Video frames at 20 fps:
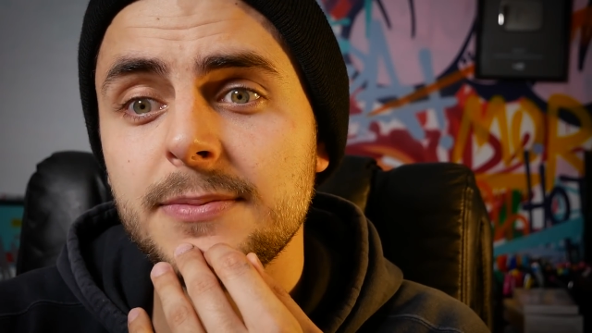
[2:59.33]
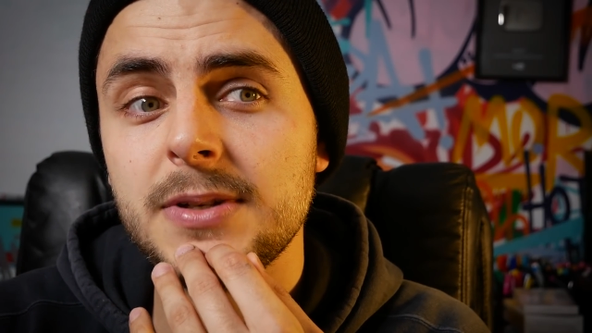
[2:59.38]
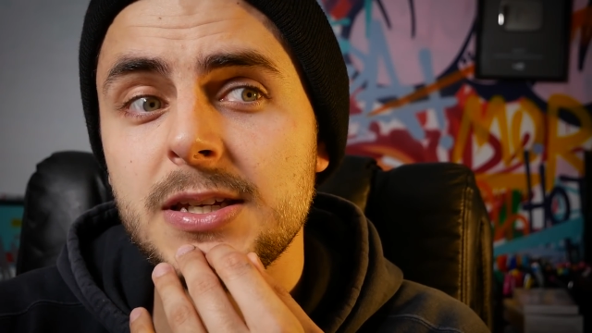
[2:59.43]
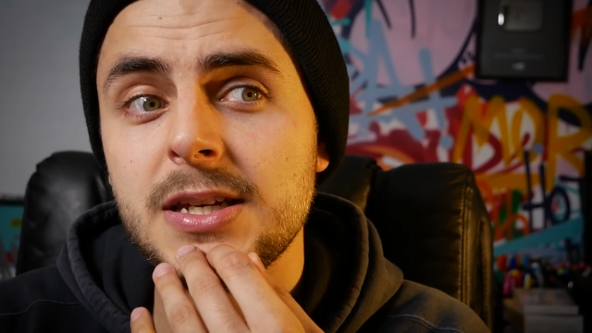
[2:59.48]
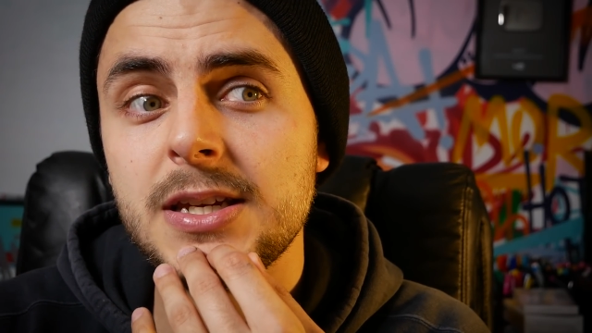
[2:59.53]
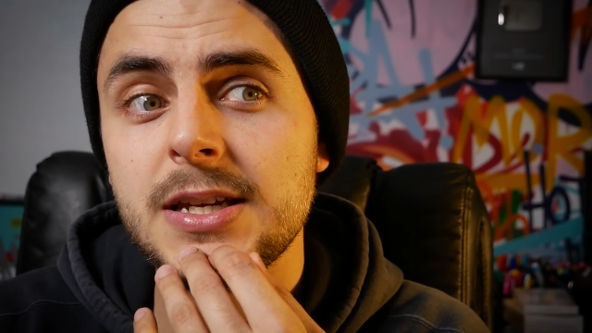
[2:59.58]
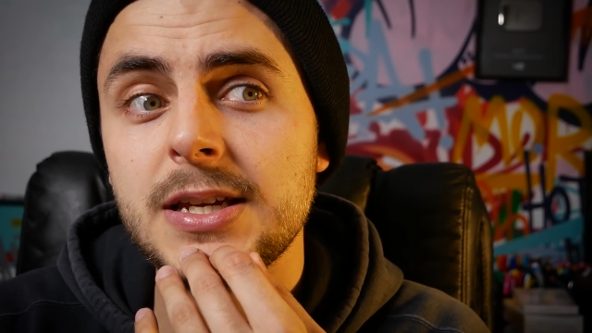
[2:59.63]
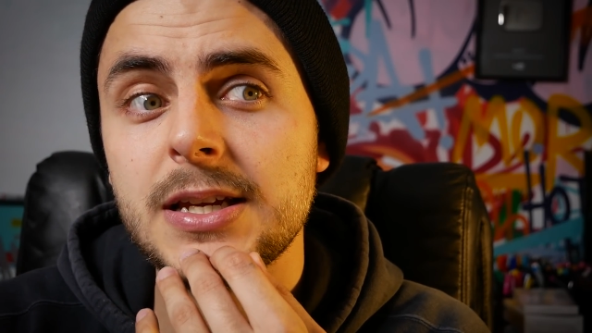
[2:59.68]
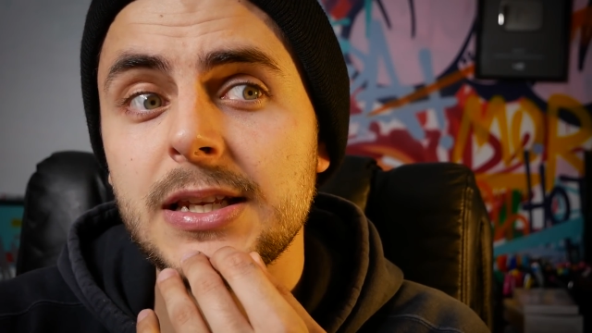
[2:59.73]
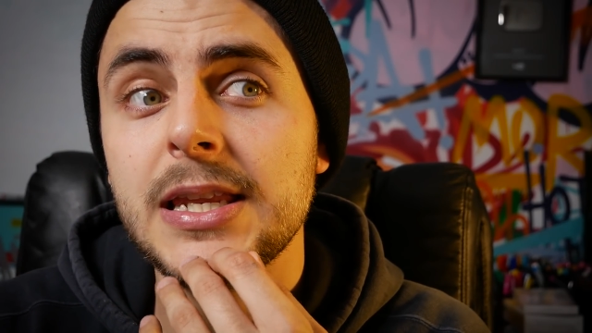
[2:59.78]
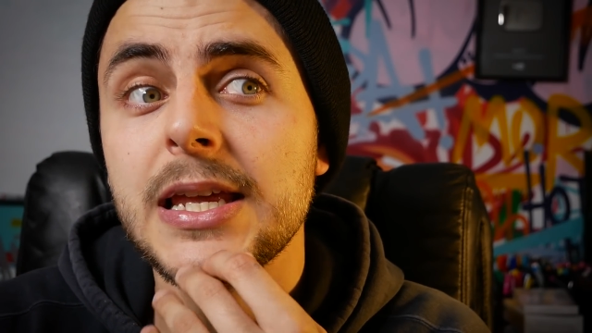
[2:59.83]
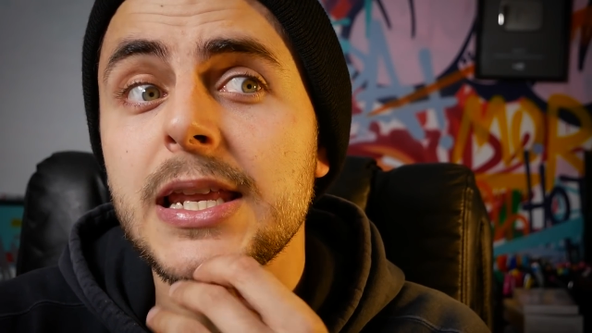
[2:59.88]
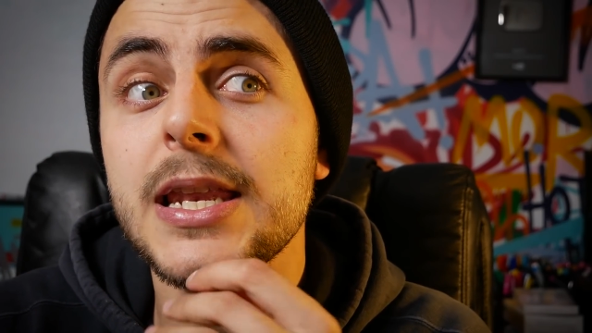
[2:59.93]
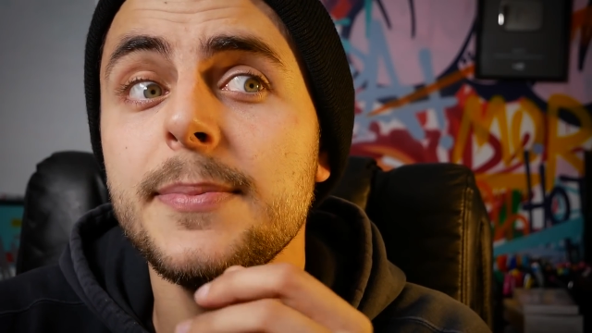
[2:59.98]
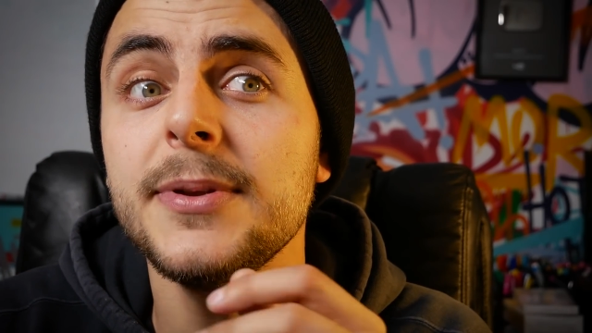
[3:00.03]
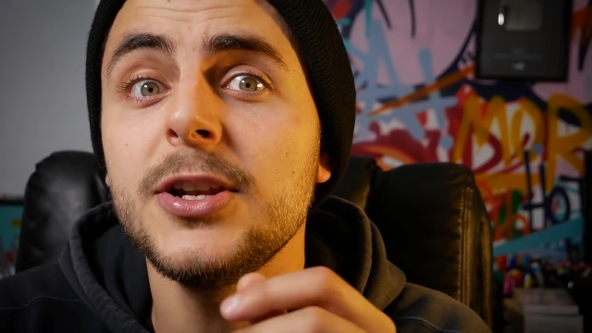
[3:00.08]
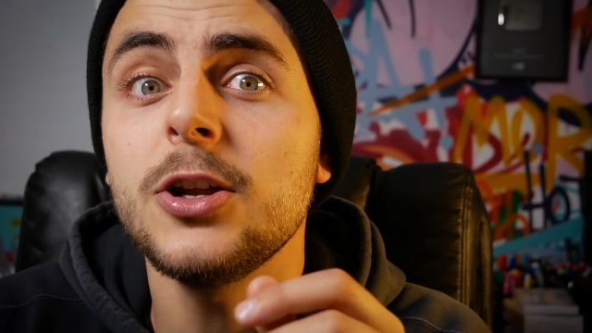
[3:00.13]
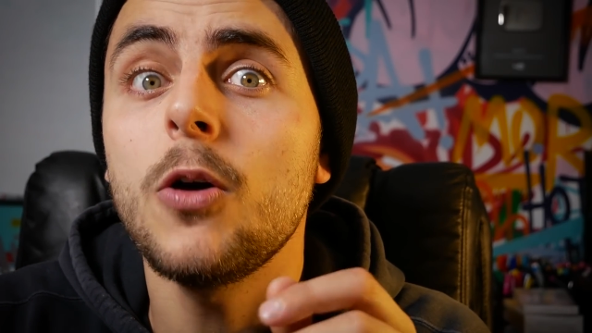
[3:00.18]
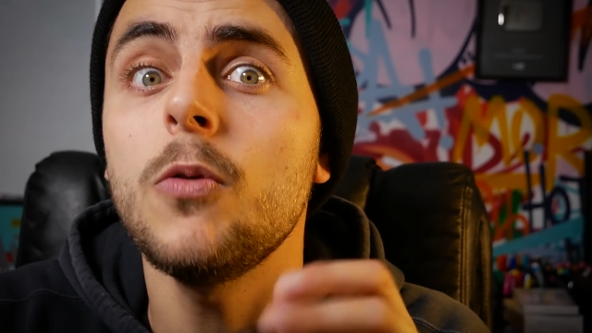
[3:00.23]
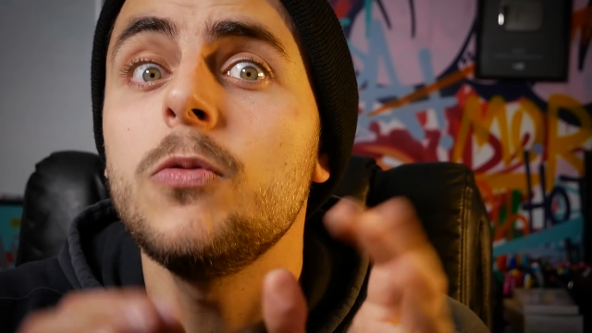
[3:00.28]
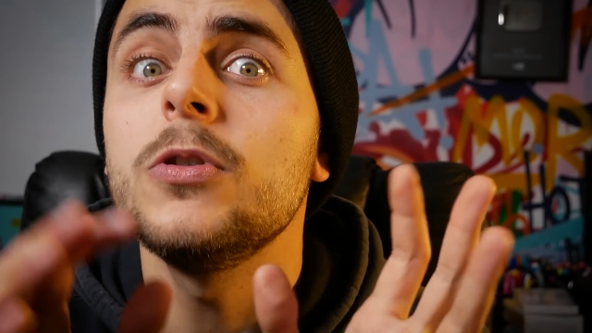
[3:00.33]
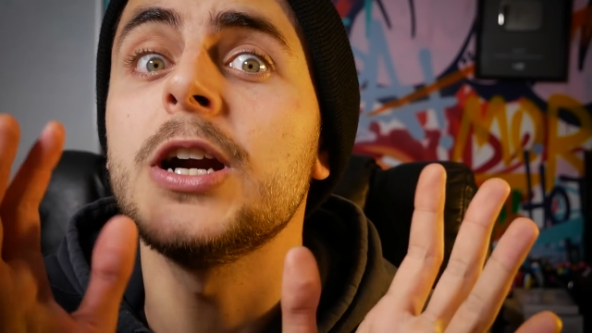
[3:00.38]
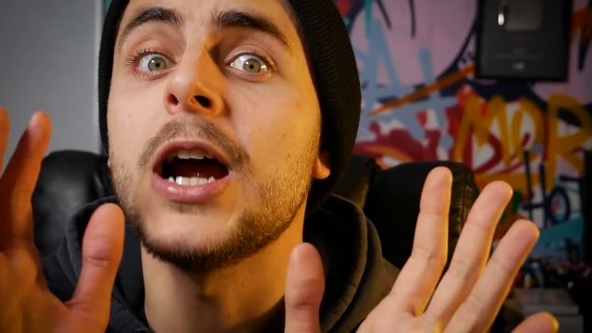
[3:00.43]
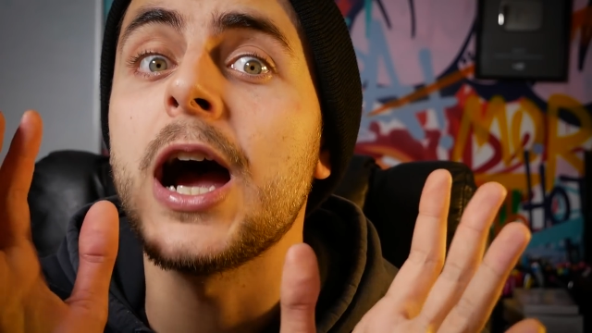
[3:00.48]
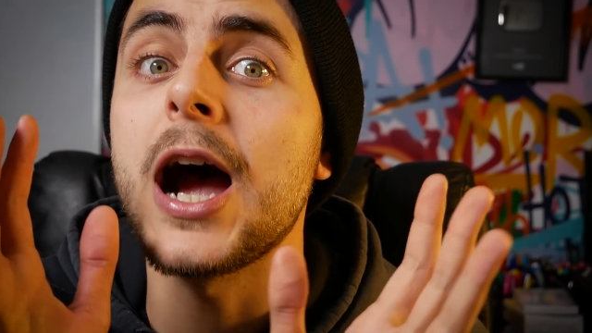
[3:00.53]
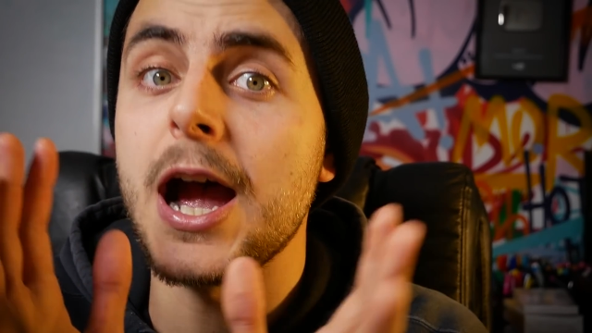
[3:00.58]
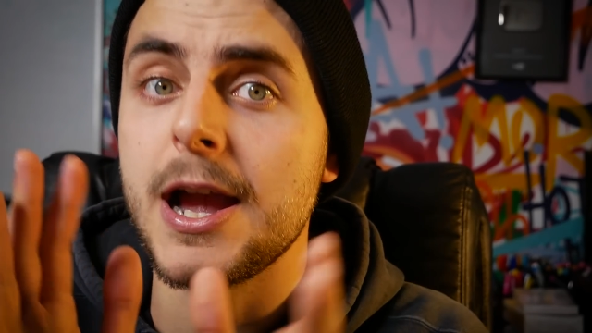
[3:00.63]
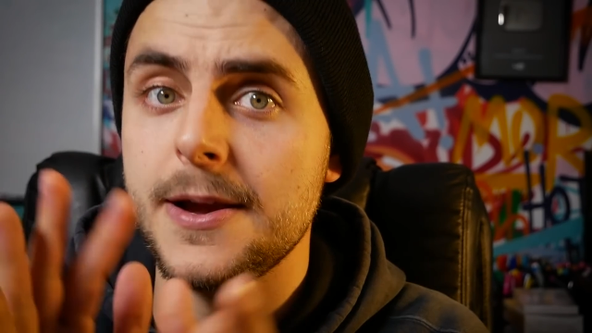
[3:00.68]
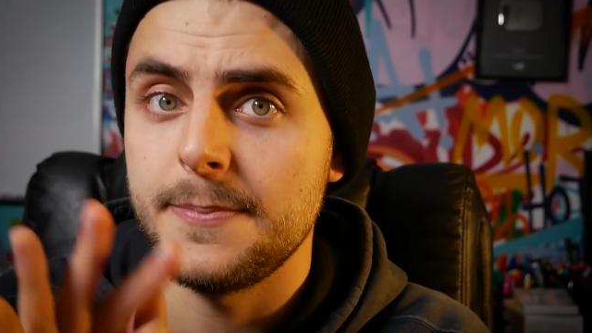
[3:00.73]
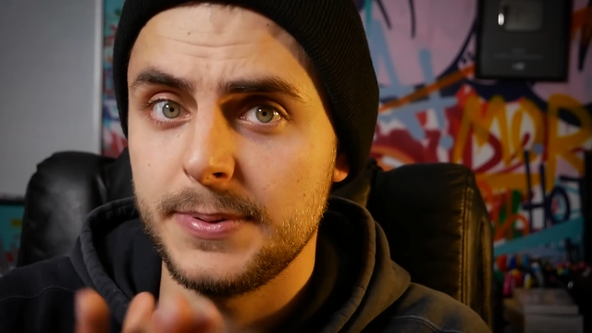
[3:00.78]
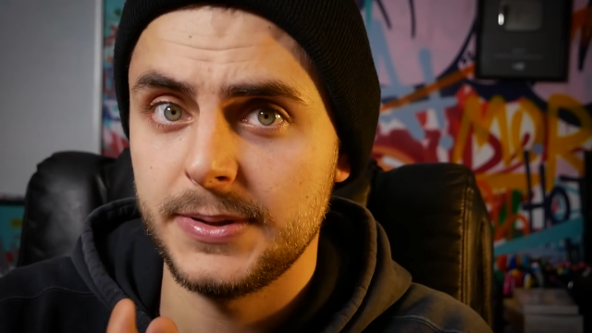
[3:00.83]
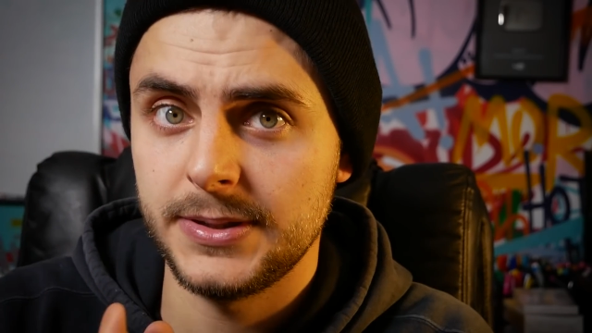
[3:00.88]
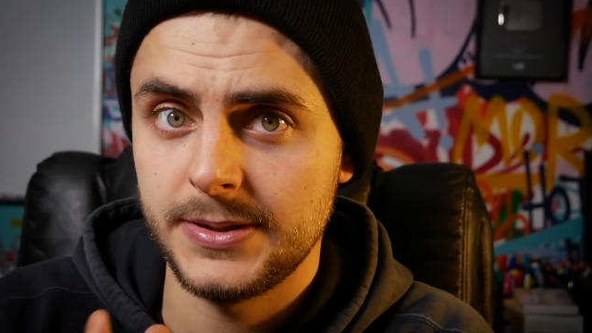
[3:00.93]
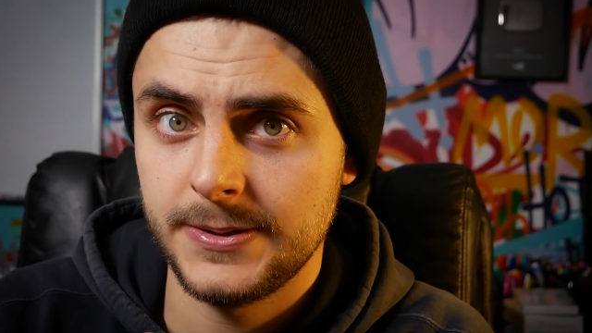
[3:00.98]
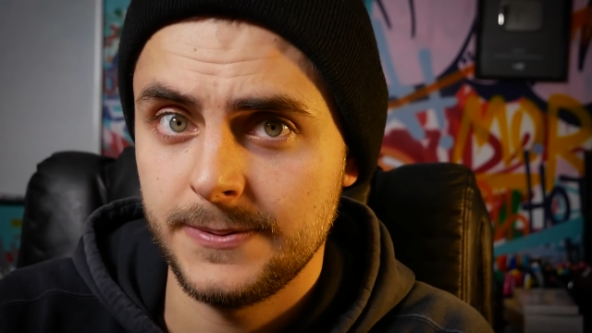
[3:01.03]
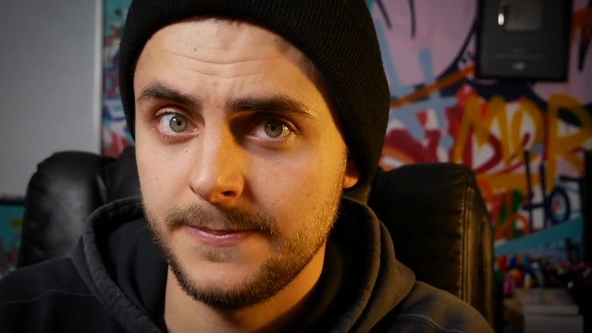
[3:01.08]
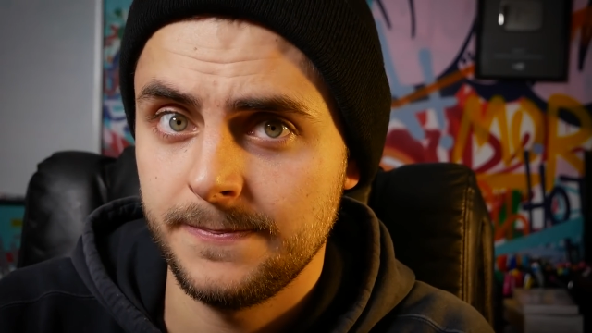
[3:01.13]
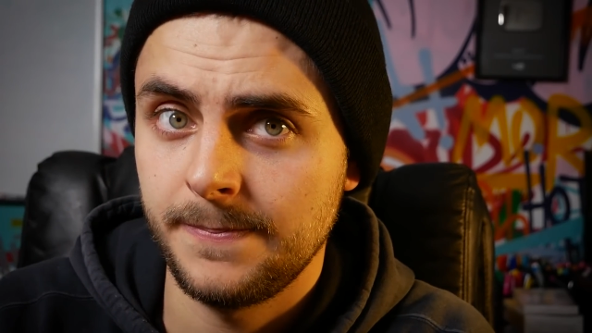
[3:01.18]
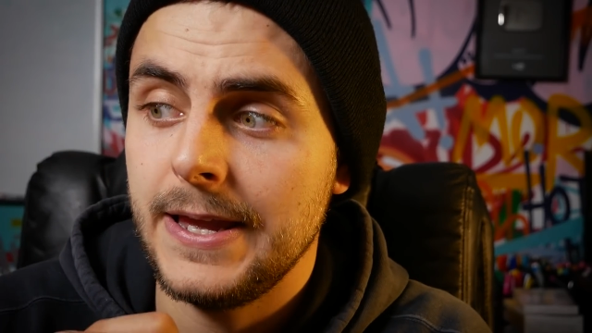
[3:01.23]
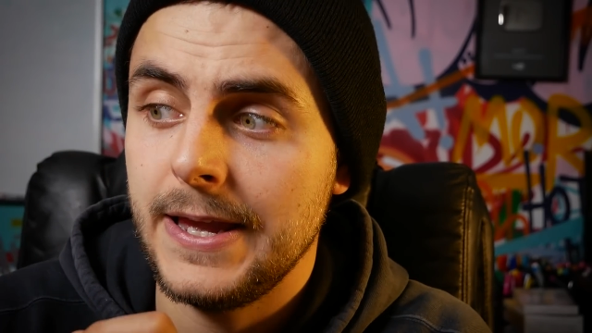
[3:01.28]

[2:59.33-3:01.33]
be a little bit overhyped.